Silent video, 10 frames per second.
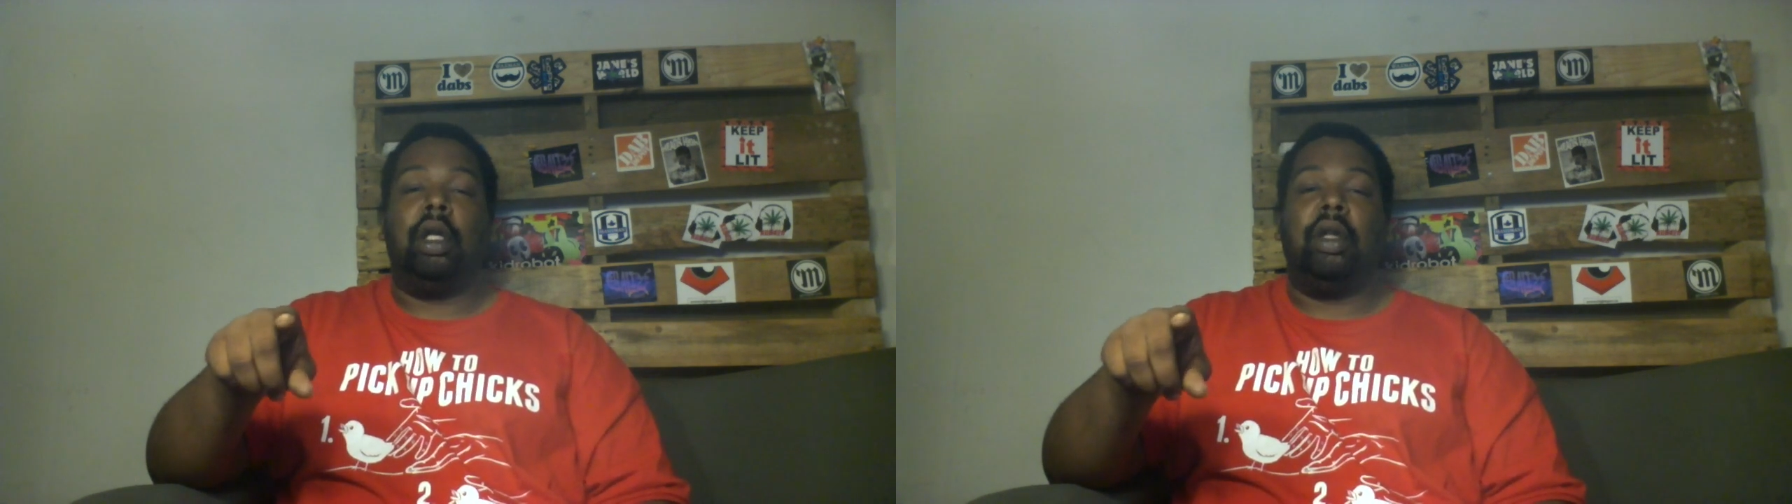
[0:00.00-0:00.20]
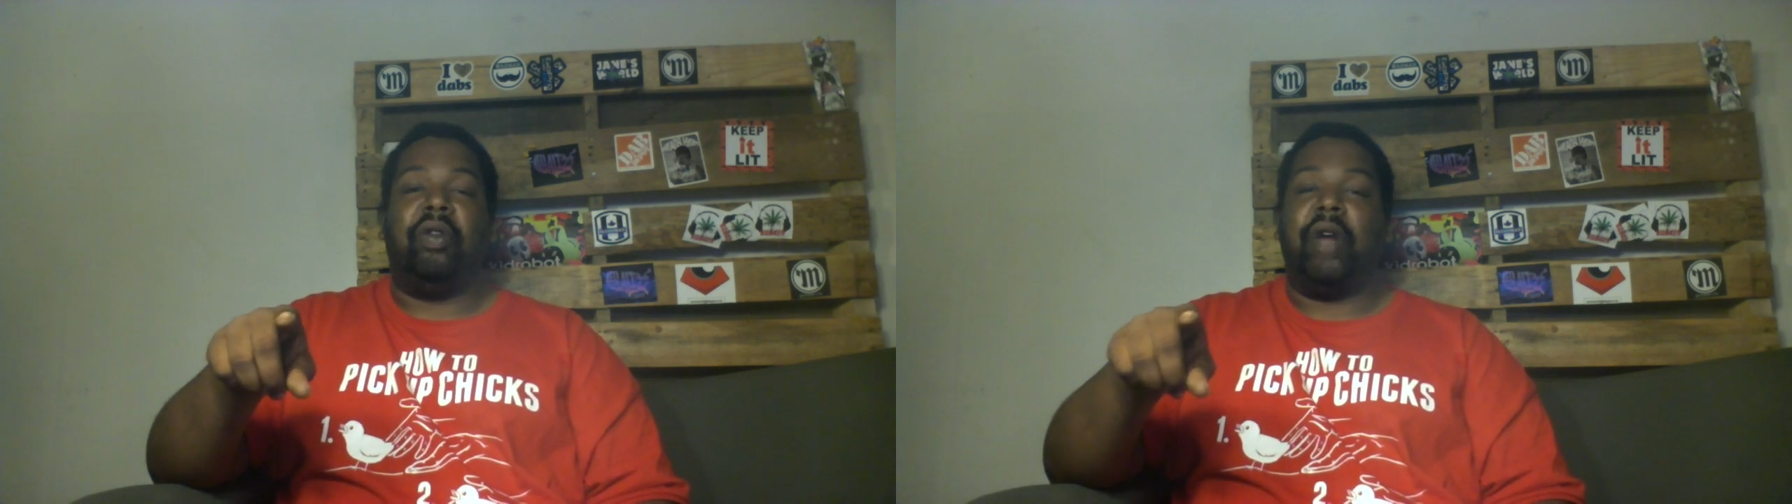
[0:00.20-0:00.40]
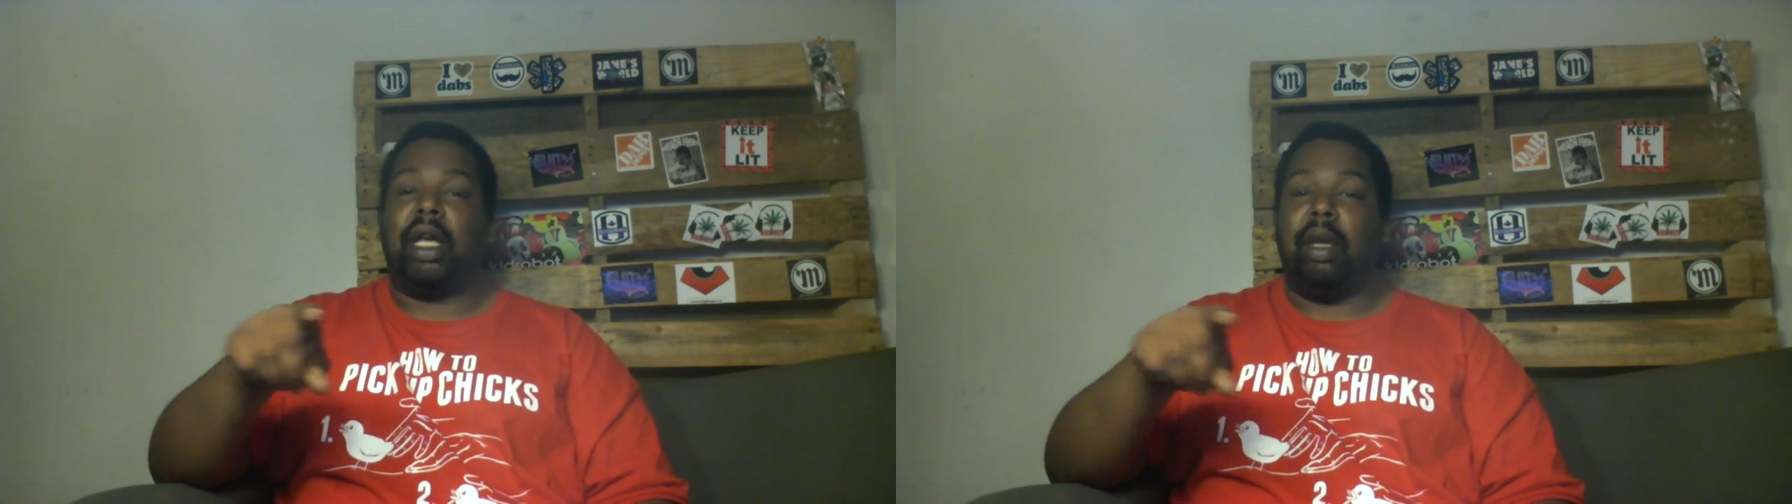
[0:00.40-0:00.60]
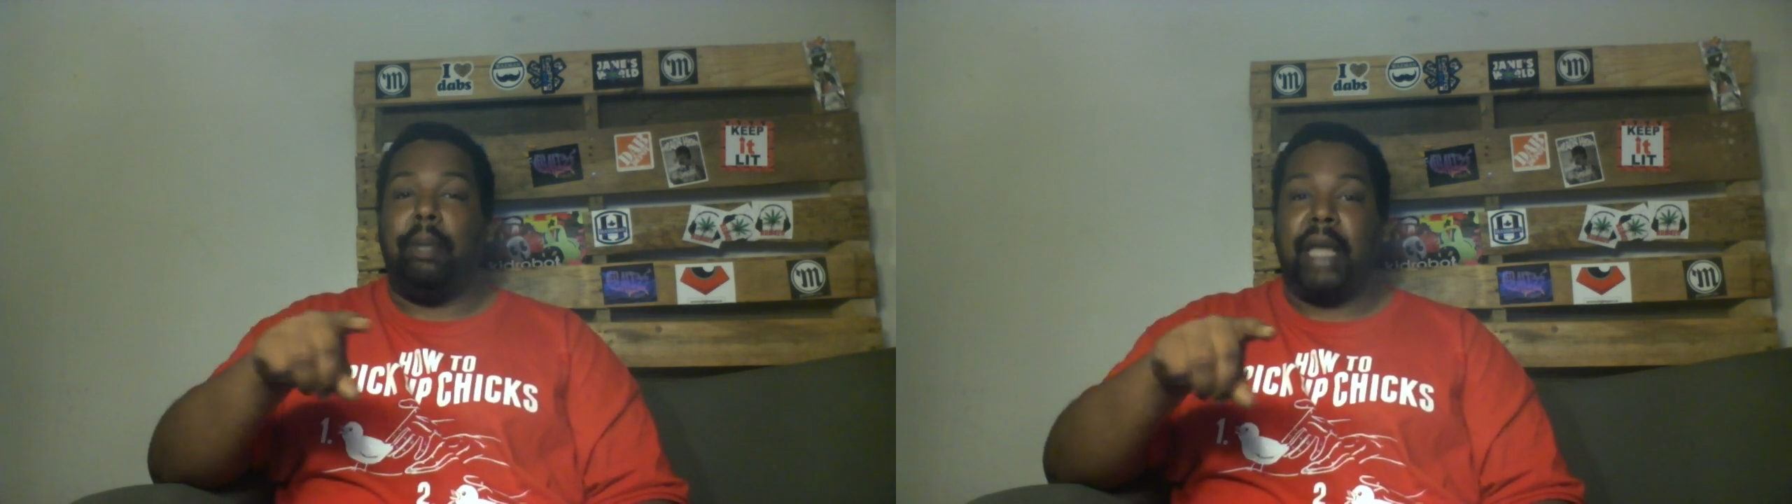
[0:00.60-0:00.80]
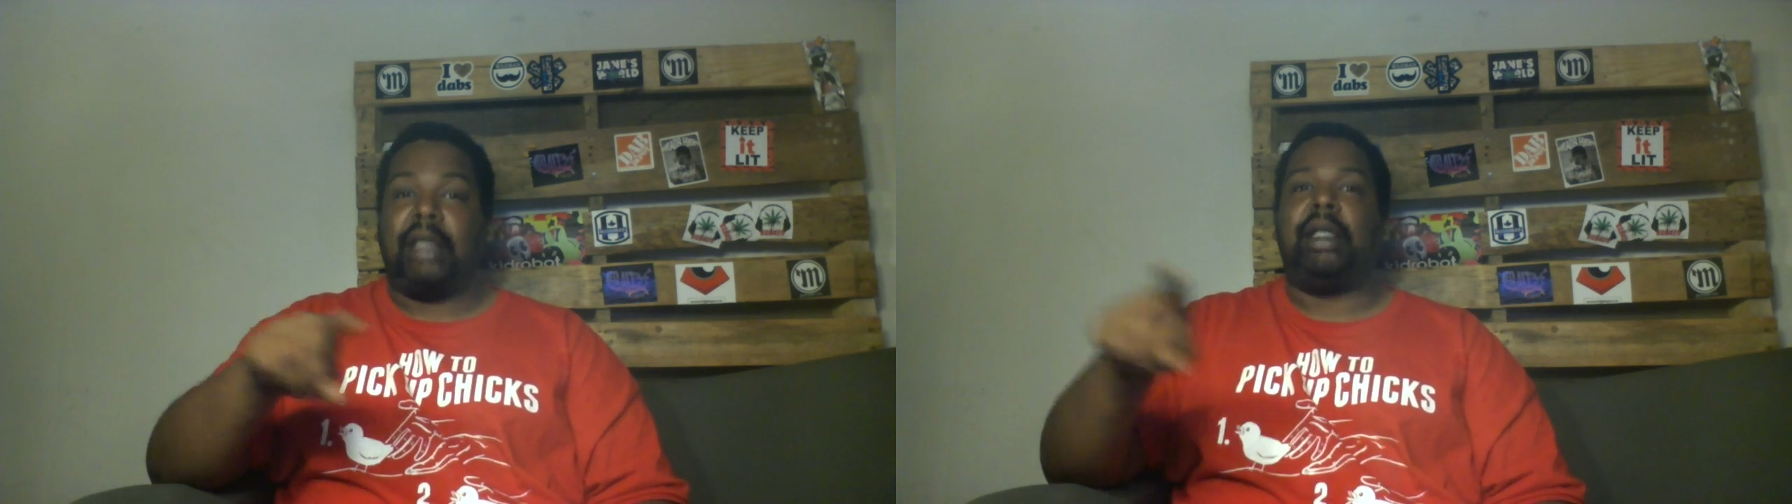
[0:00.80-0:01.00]
the fucking
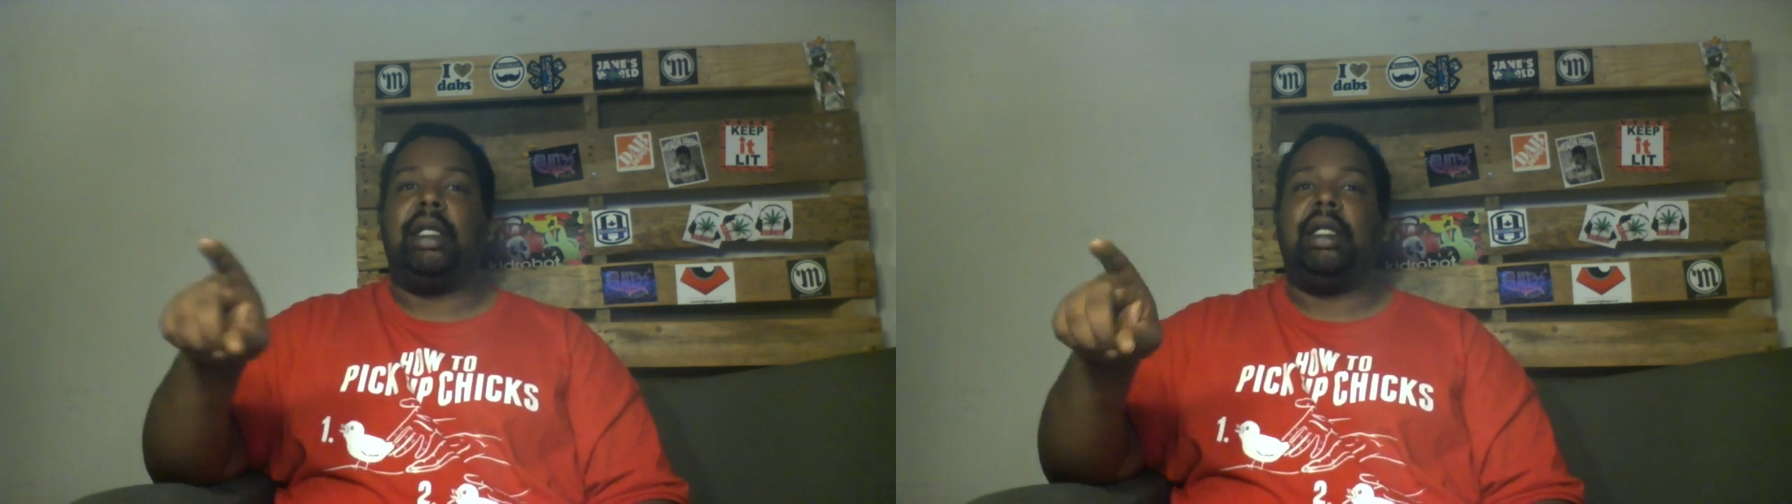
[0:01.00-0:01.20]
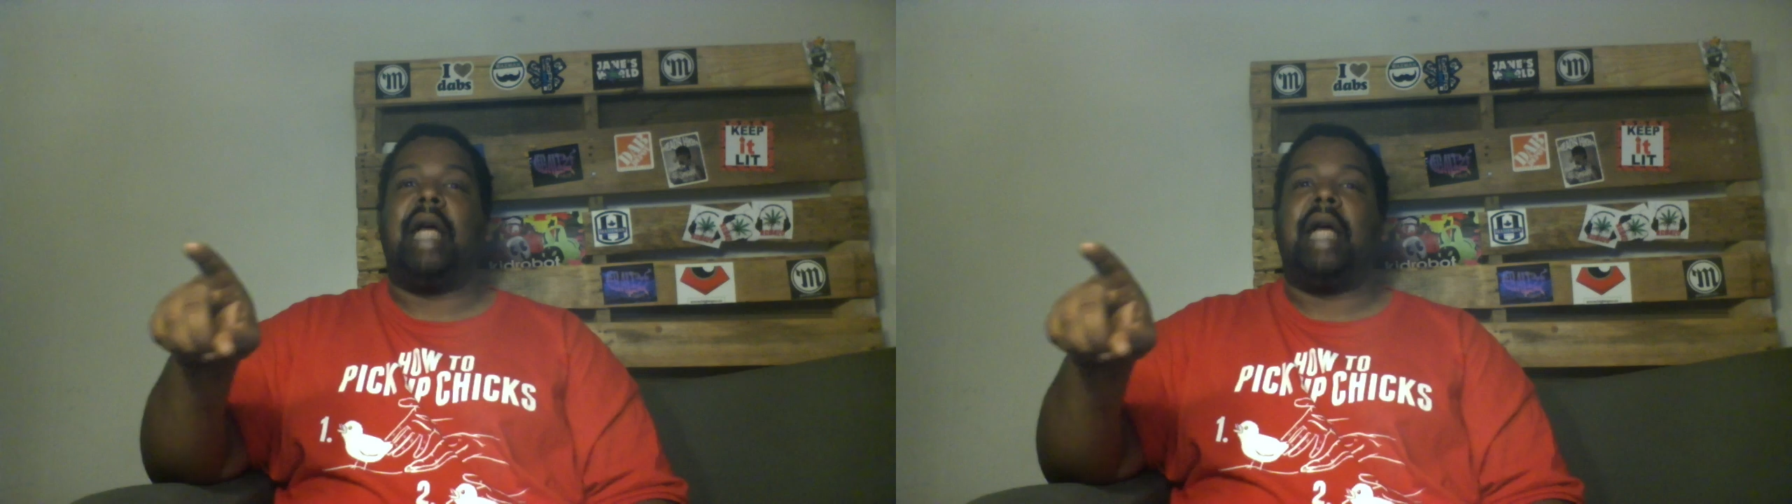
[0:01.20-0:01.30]
Mexican